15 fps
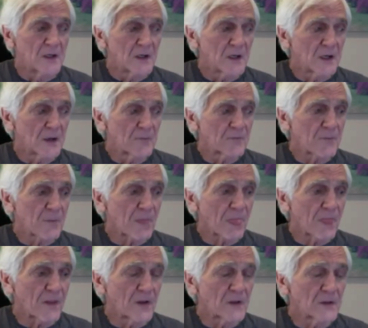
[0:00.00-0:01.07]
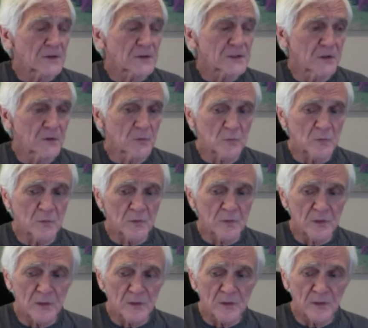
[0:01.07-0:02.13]
Um, so
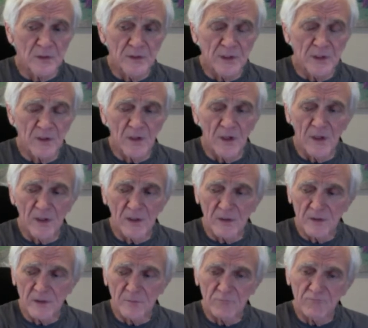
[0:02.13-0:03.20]
there are